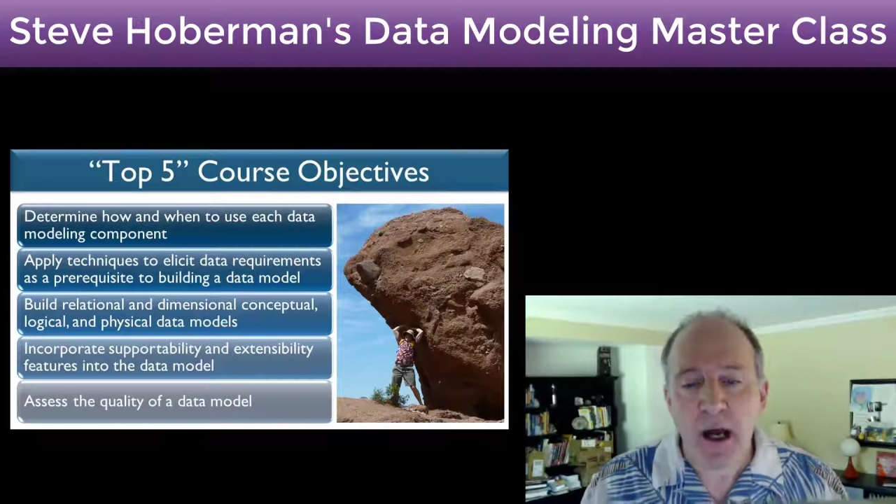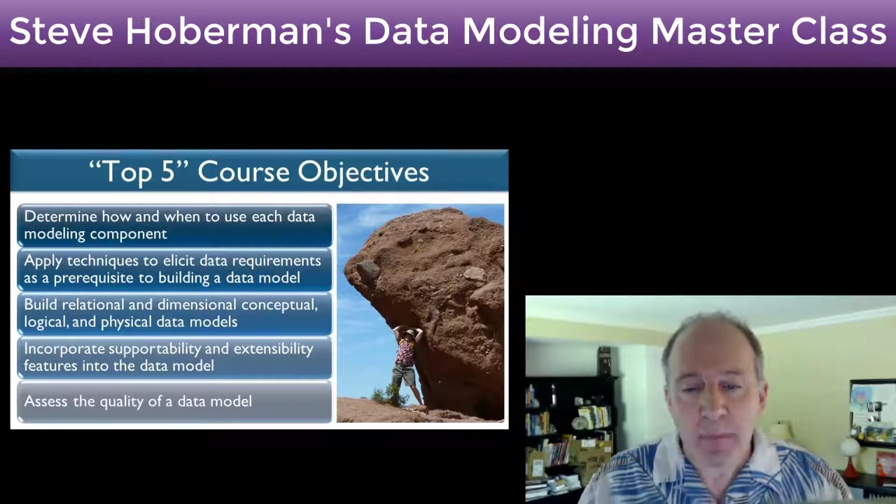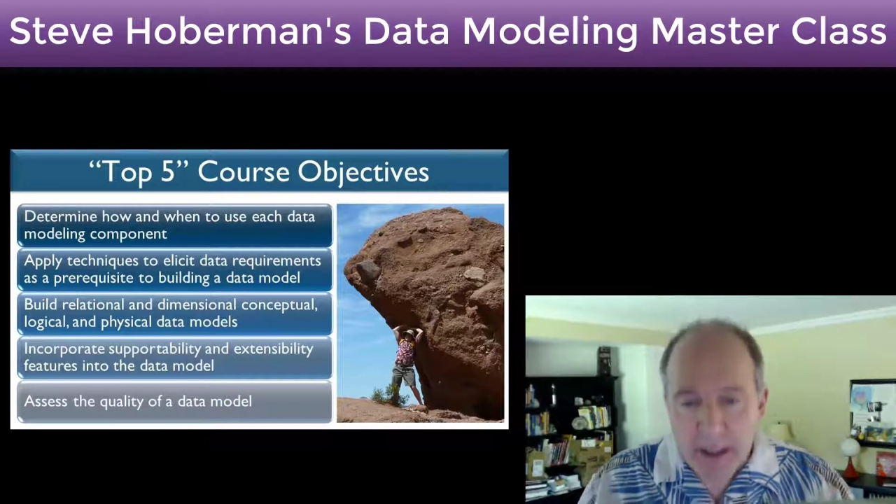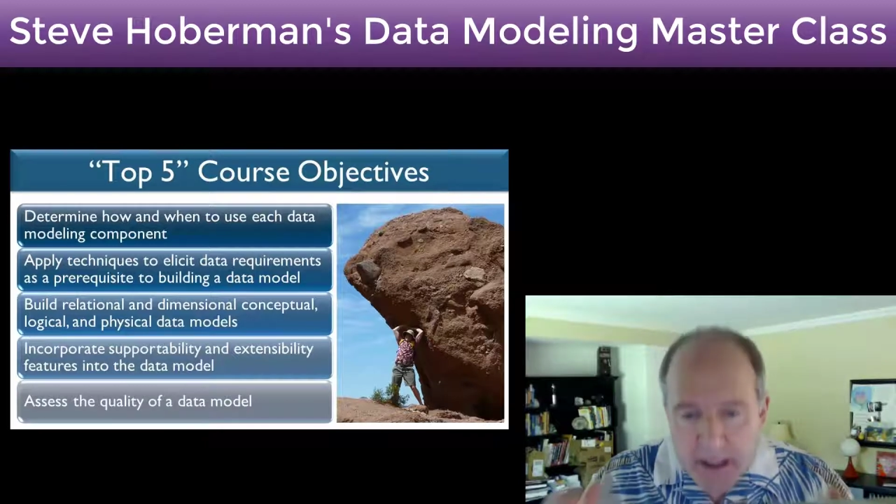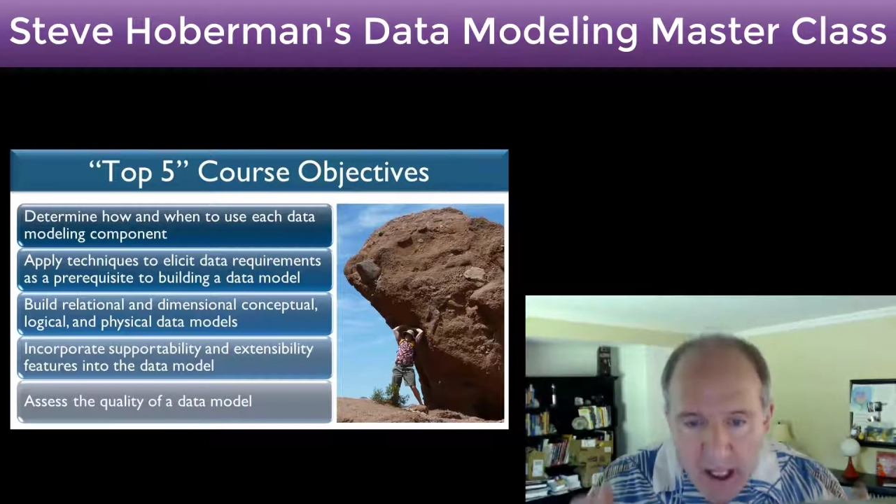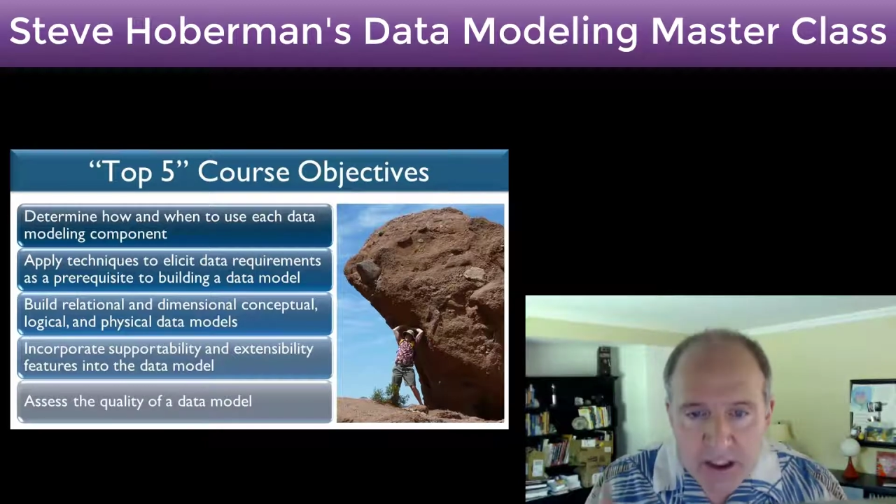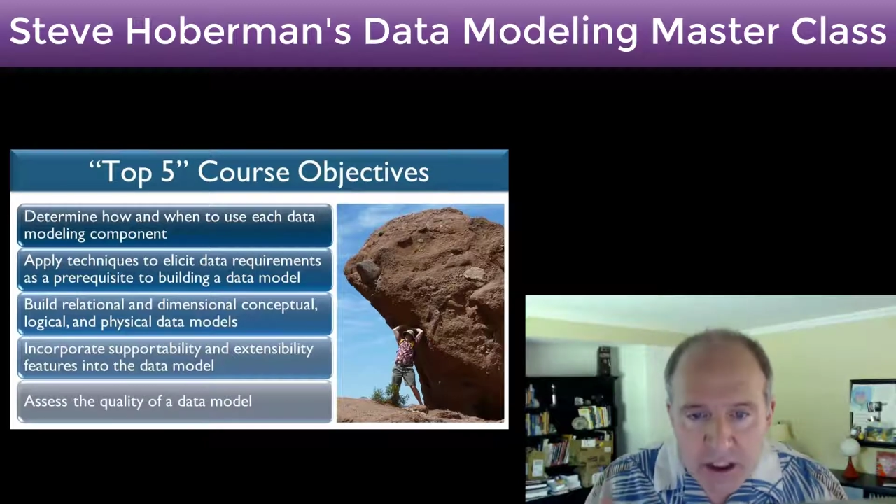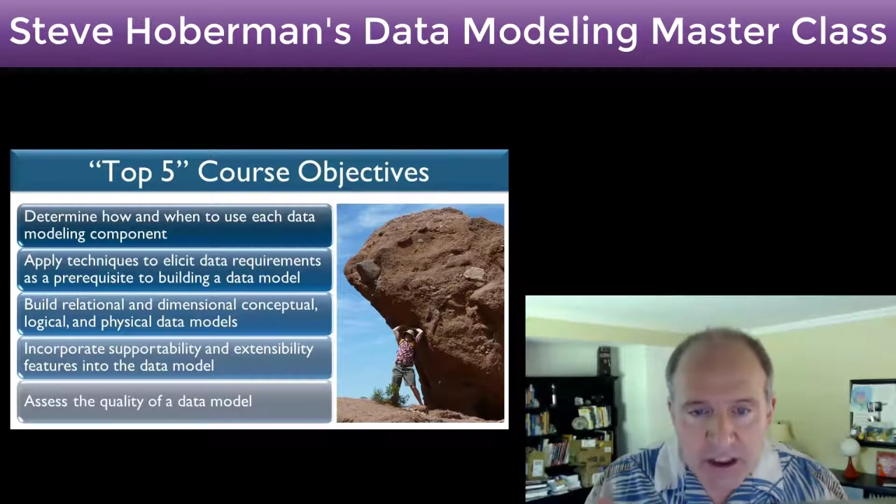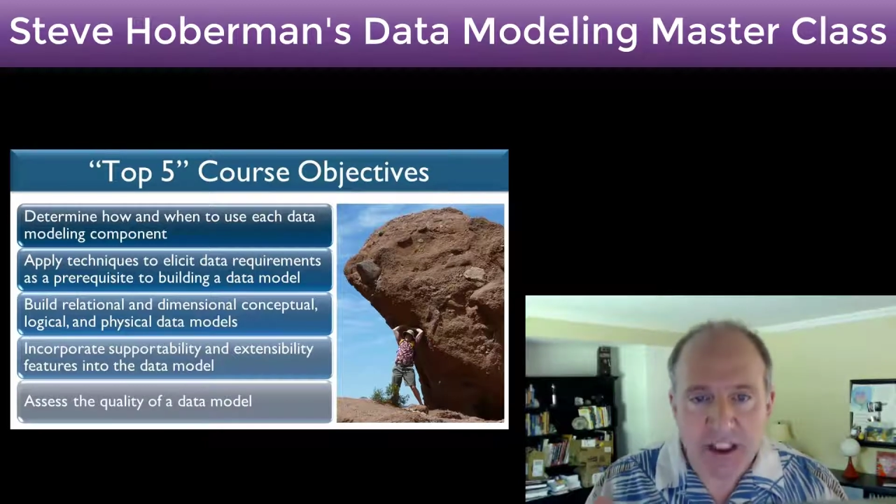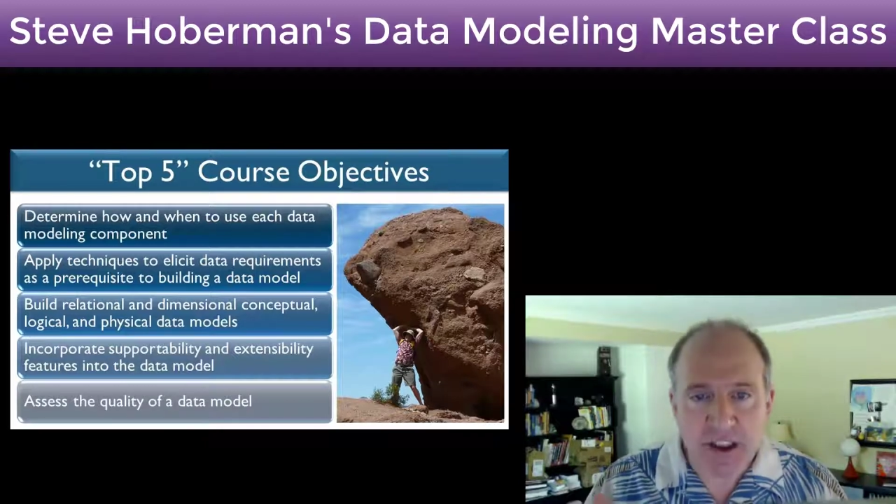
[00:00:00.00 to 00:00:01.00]
but not
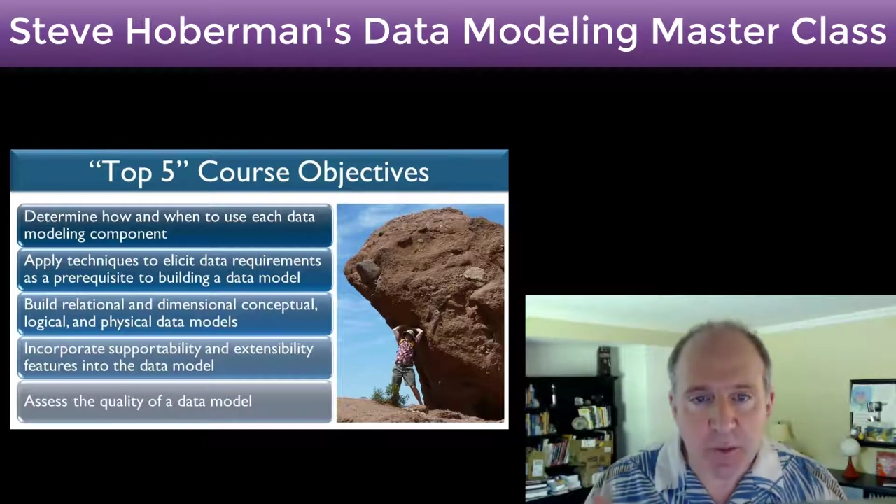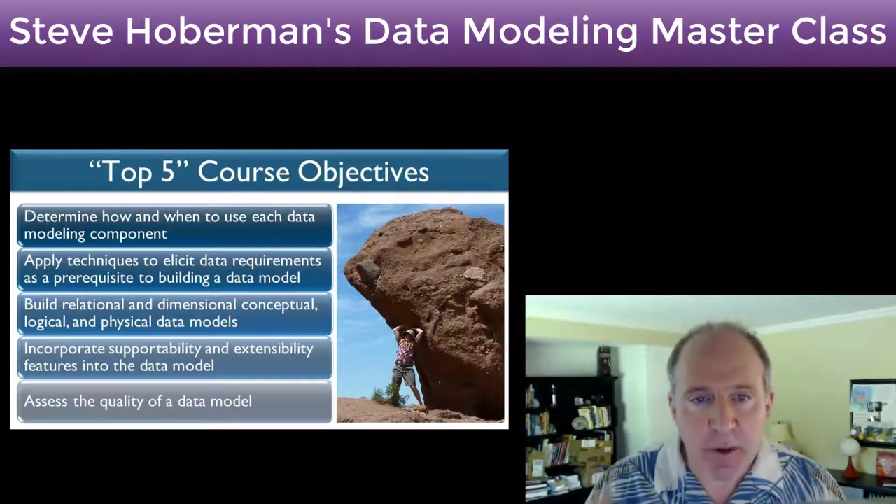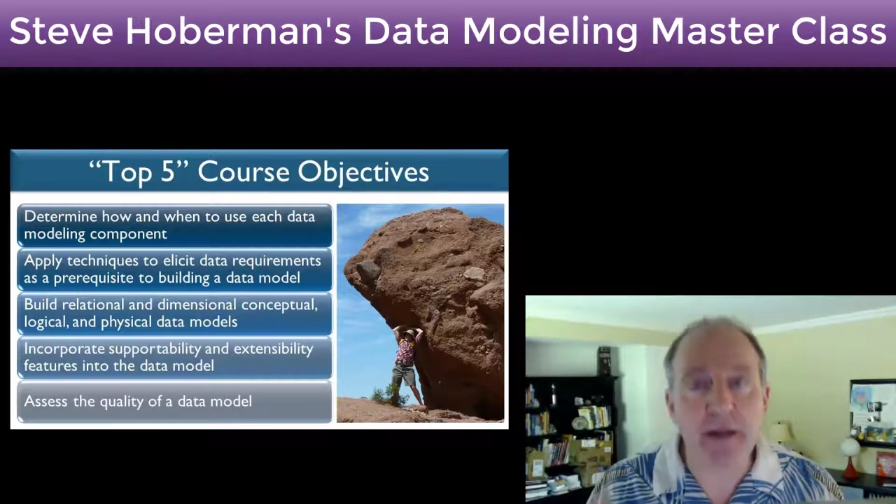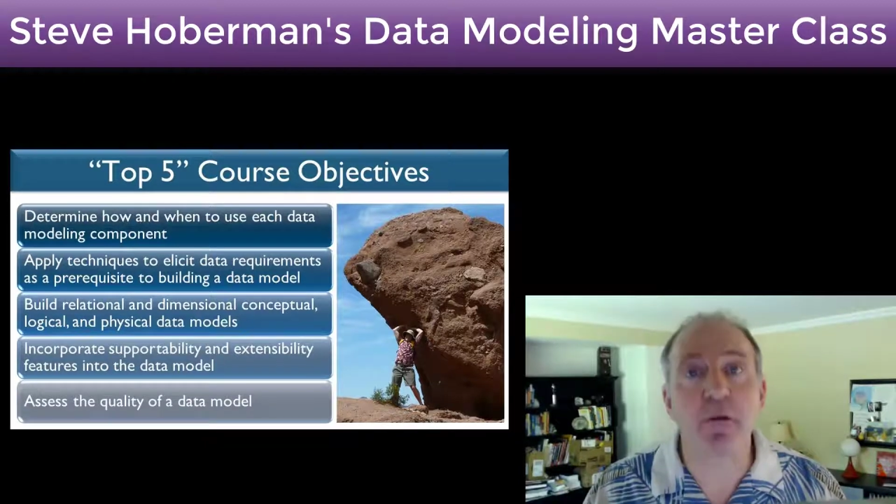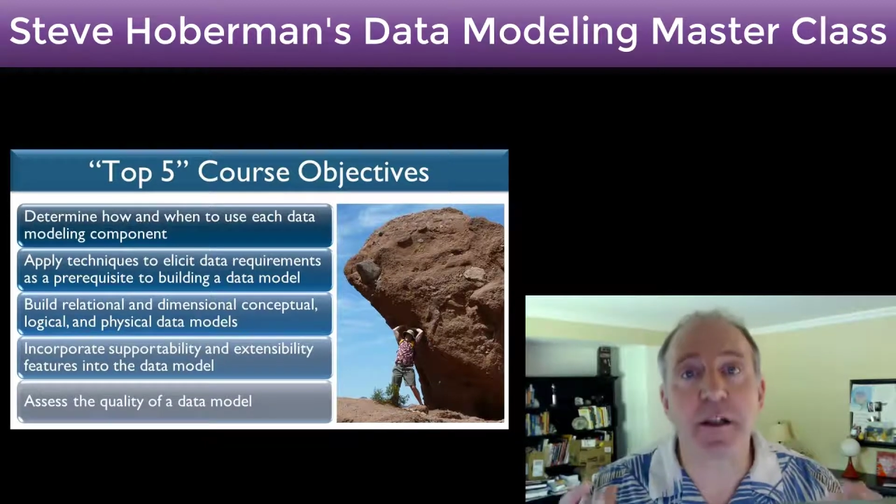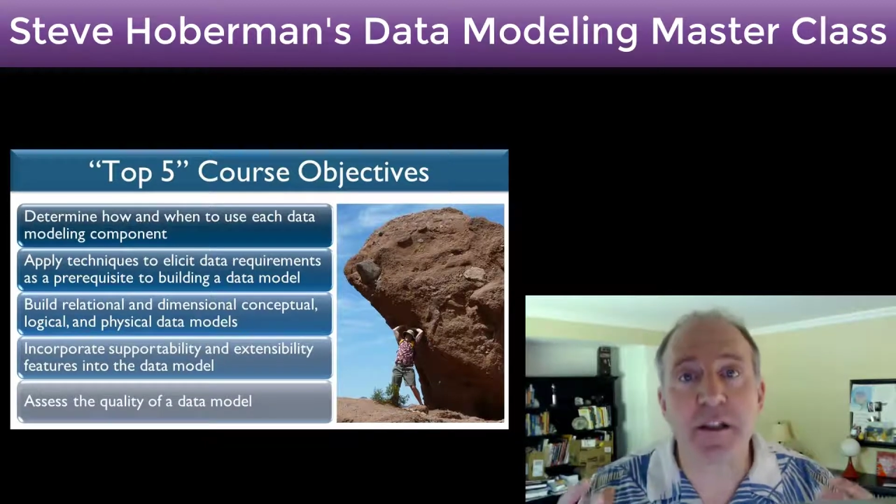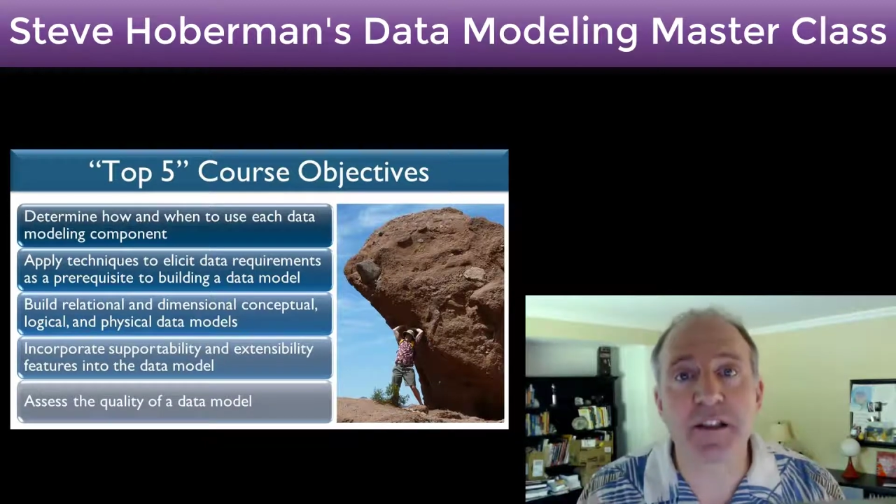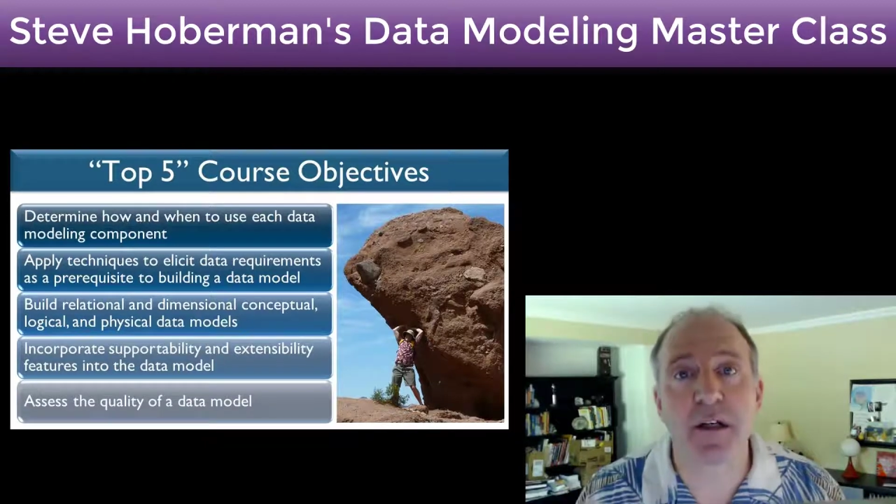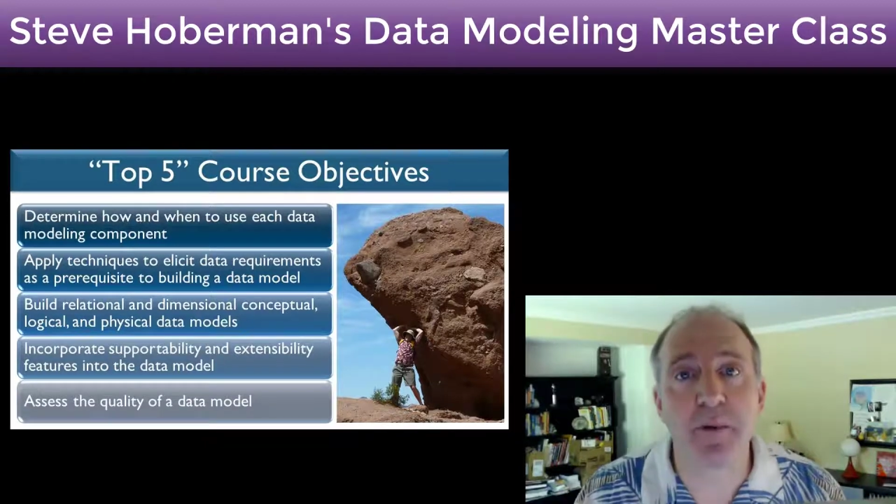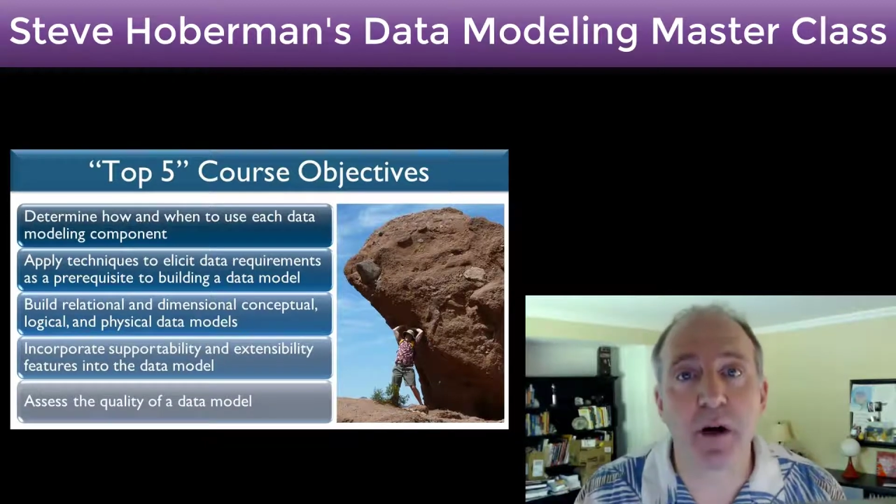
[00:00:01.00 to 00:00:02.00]
just explain what these
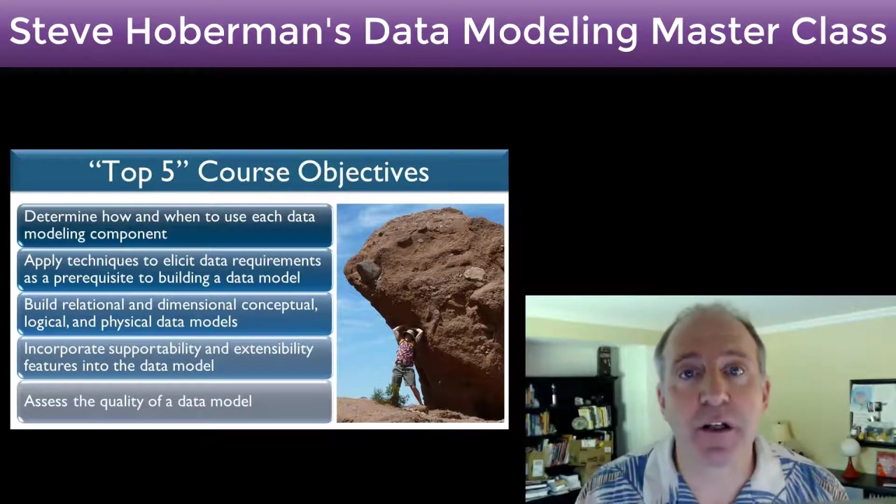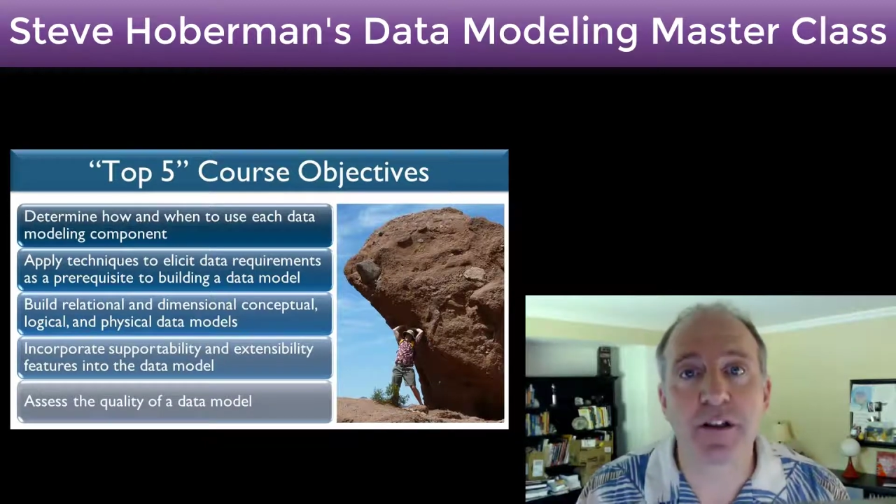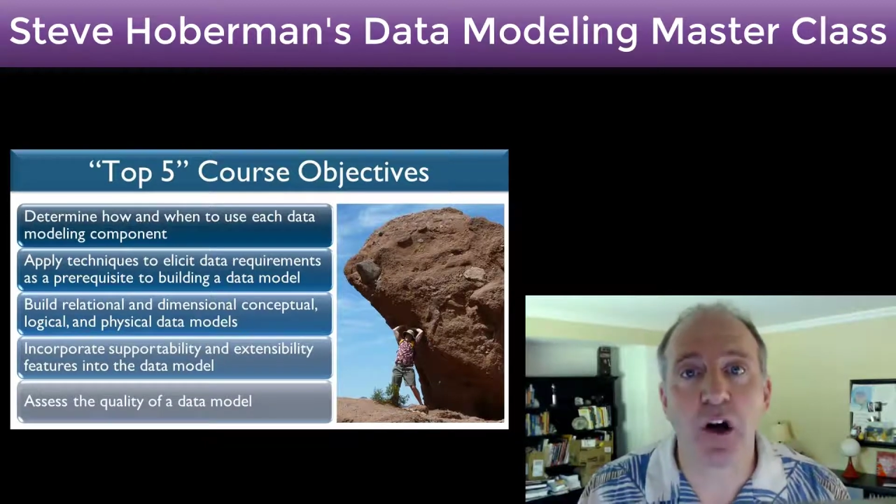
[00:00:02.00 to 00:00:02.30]
components